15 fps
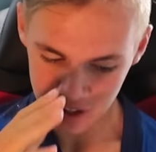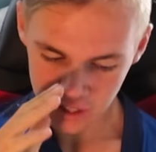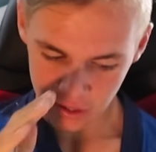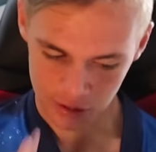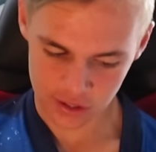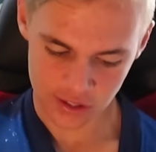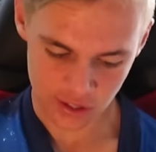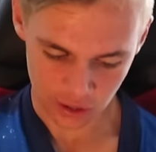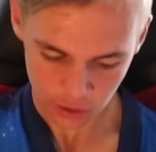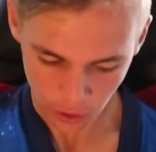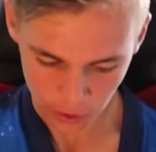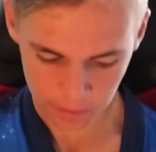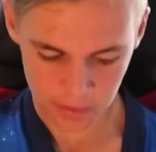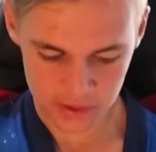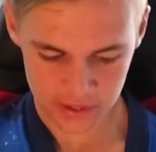but there's a lot
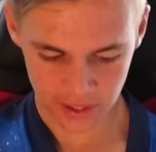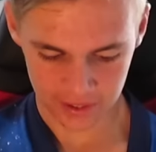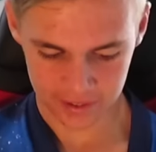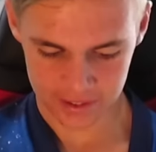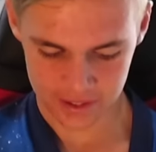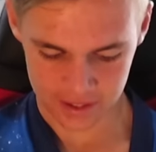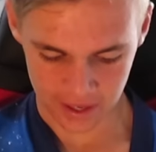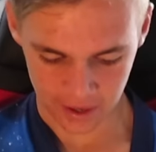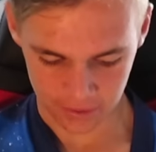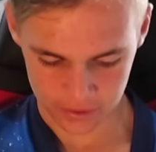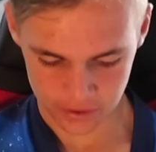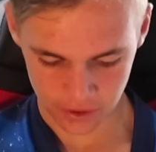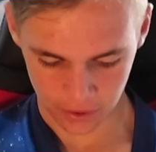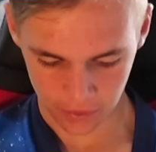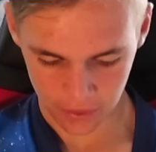of Brazilians now,
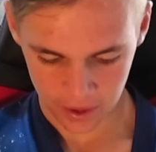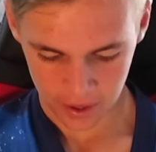so